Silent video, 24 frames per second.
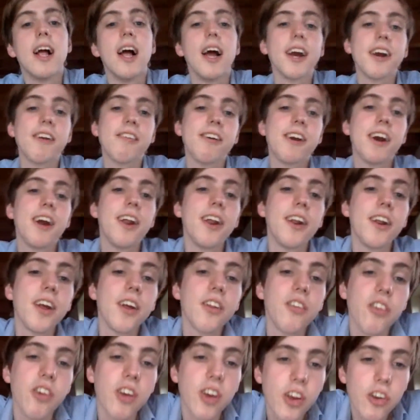and creating
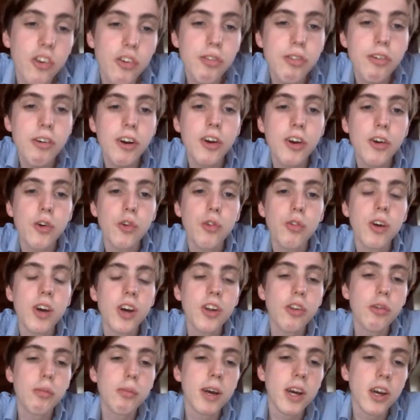that is a very good
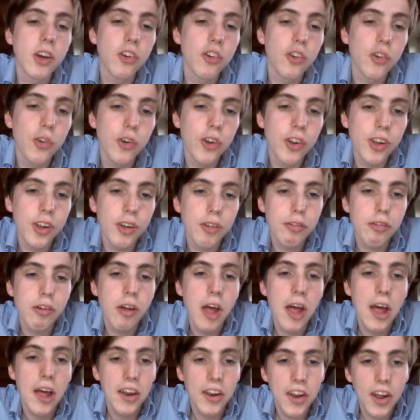way to make intuitive
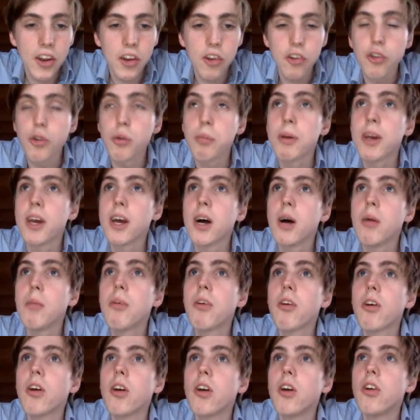that it should be helped.